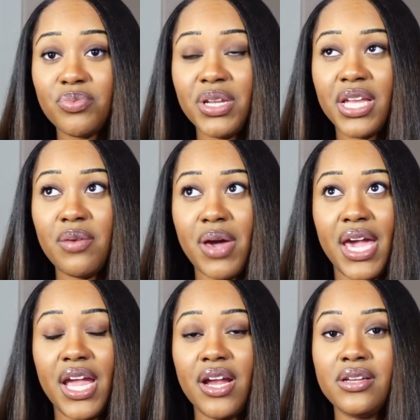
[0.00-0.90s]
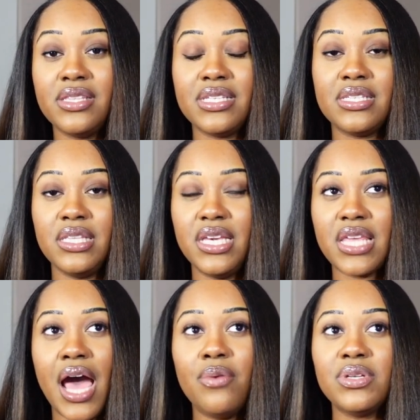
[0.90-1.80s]
me to get my hair this length.
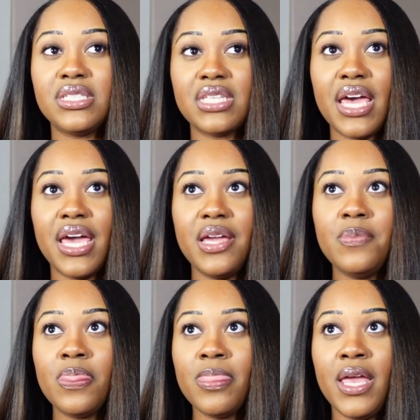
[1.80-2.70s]
I would say,